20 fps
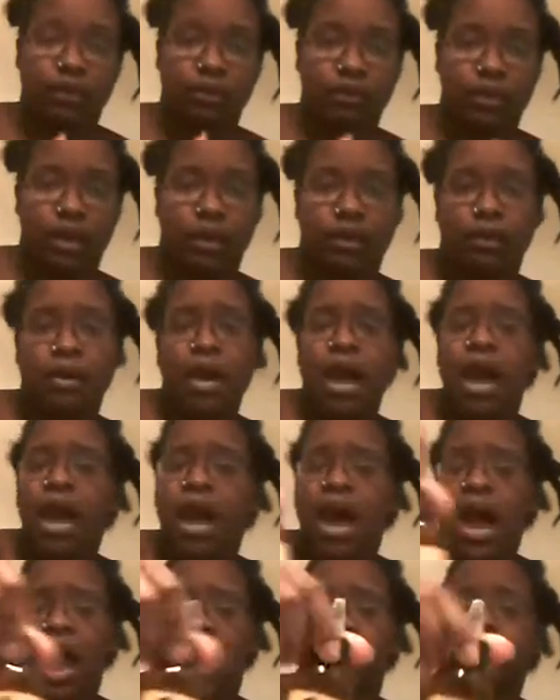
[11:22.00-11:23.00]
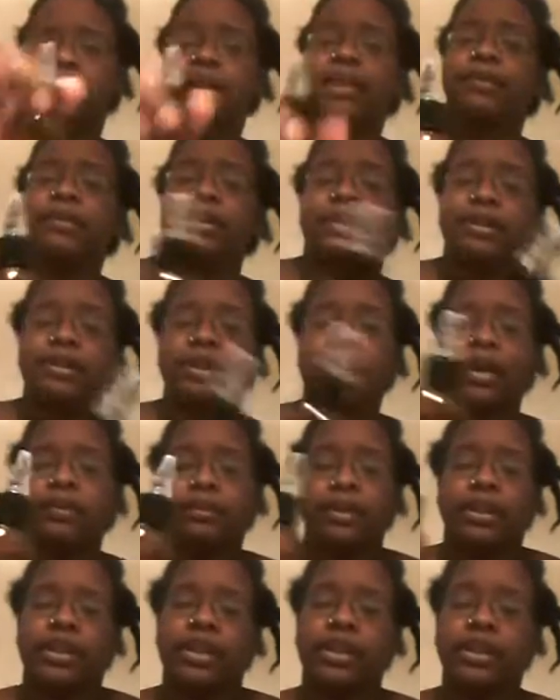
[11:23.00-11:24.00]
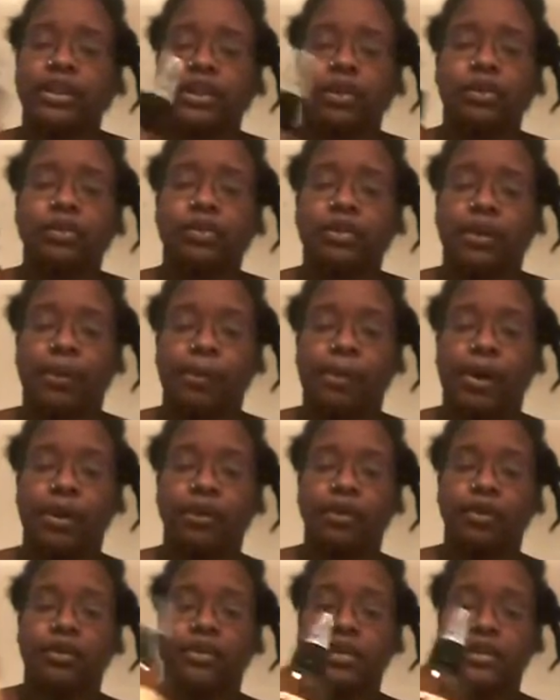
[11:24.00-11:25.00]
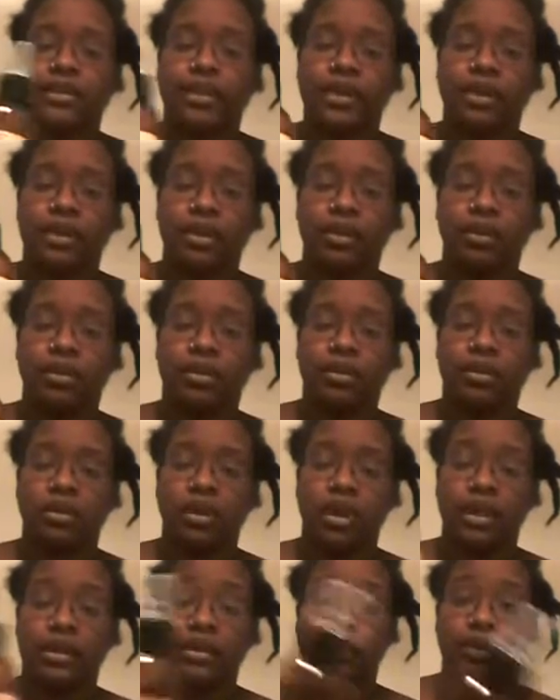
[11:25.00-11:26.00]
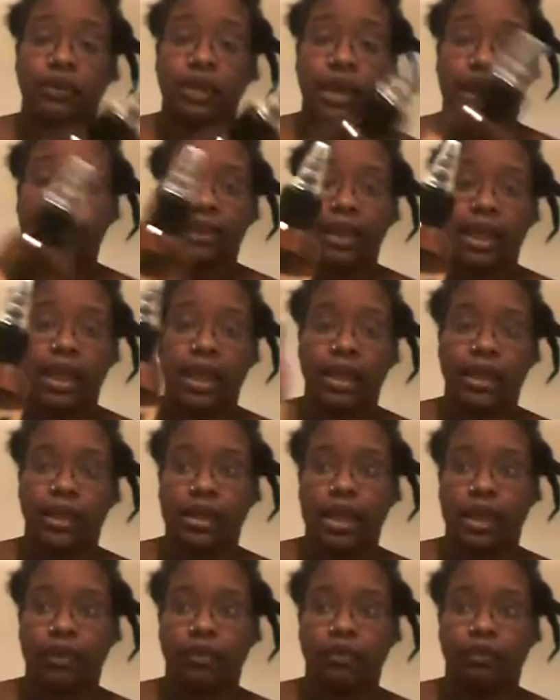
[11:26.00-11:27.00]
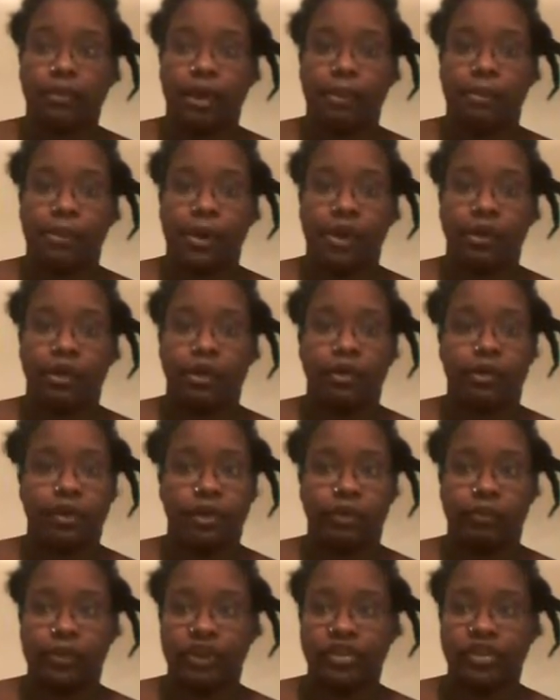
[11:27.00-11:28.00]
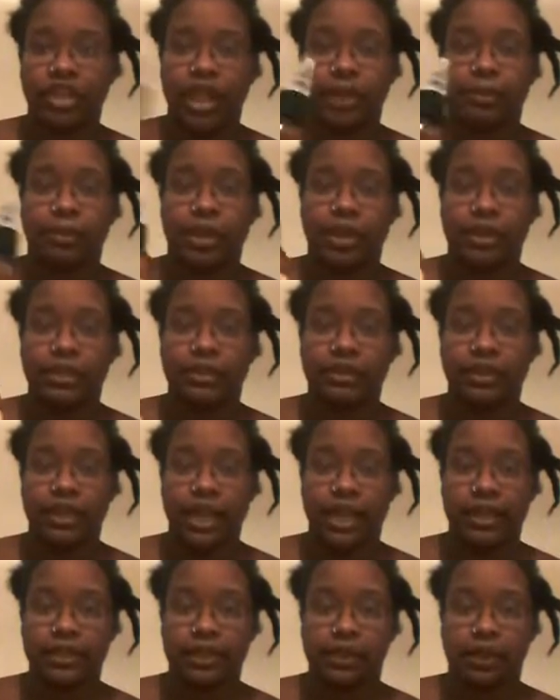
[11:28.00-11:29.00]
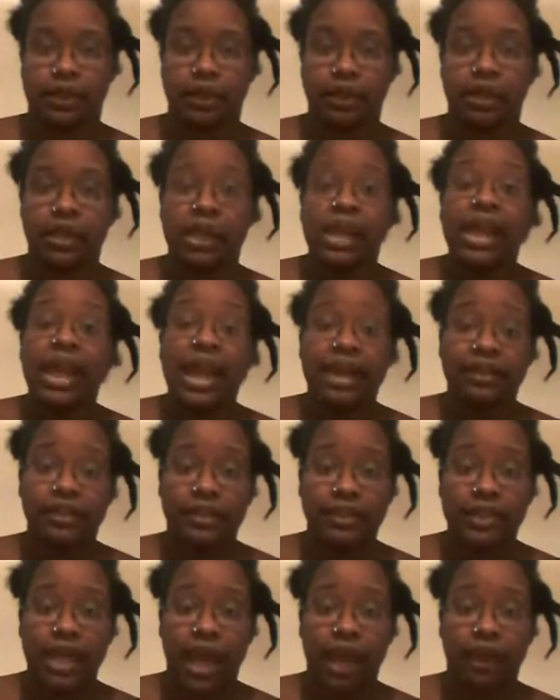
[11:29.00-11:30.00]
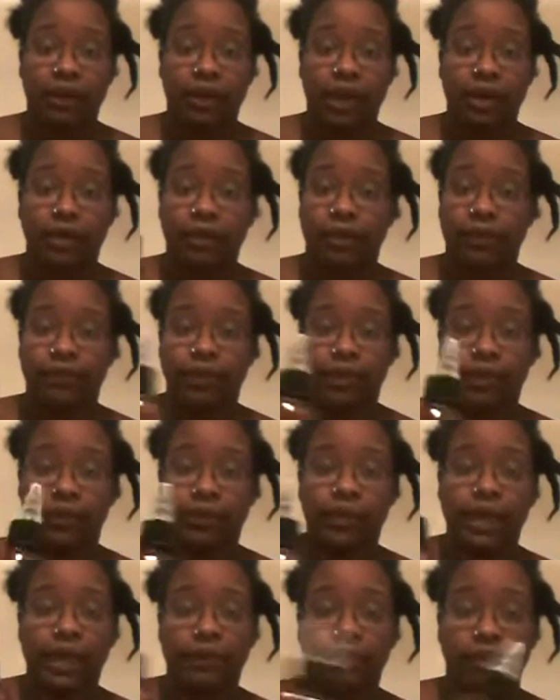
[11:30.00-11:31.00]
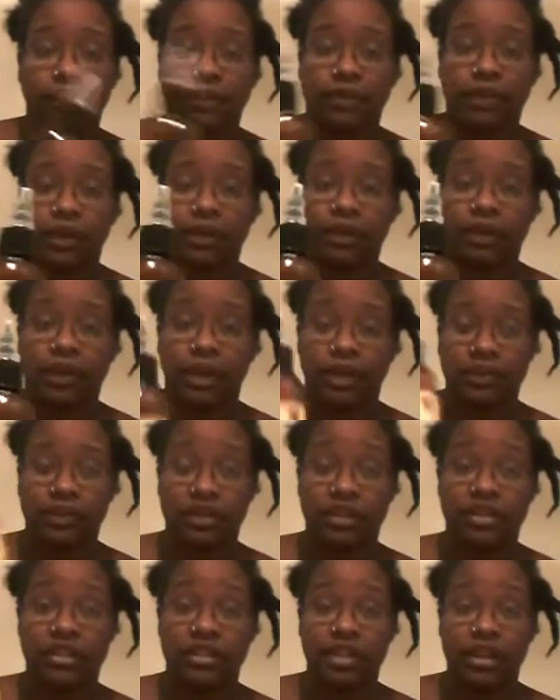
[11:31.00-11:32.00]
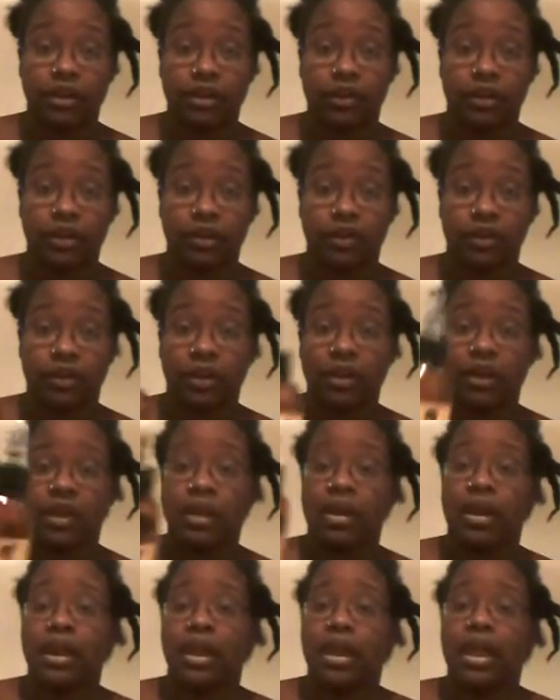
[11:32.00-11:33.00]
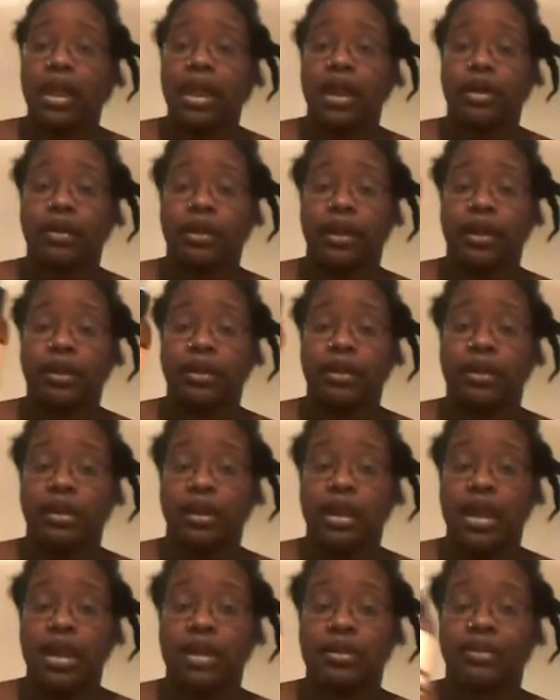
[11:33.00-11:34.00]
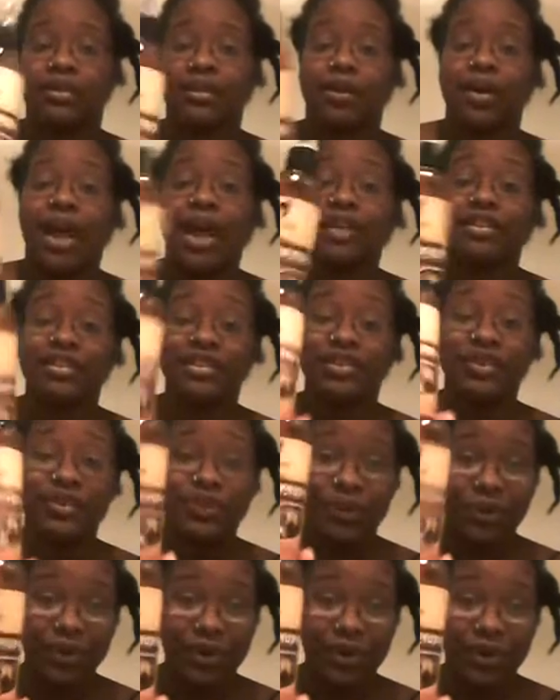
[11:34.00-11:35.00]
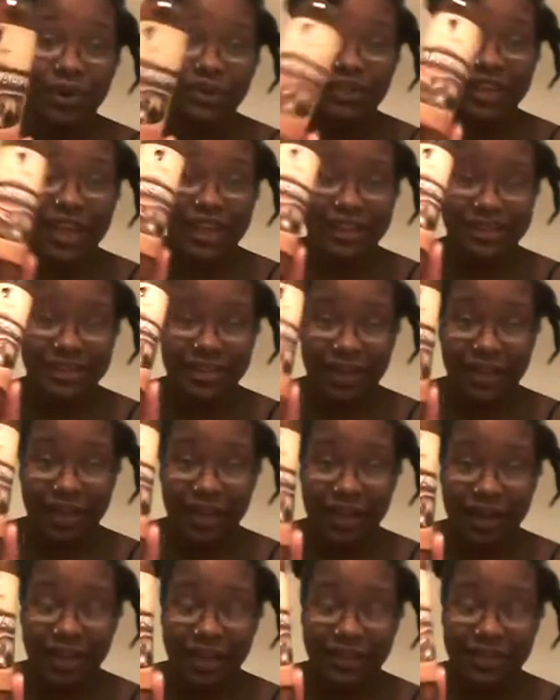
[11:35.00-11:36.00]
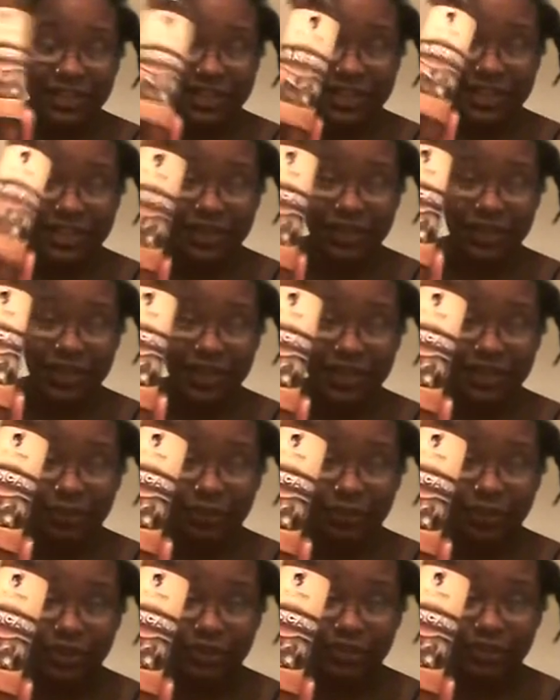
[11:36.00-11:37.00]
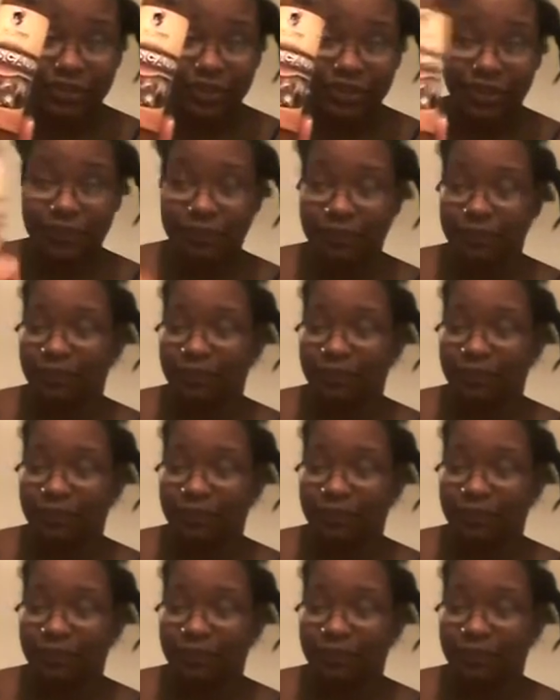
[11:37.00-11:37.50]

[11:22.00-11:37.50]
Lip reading: well, I don't ever like really use a butter to seal until like the end, and I use my butter, my Shea Mix as a styler. I don't ever use it as a sealer. Okay. And so I just use oils as to seal in the moisture.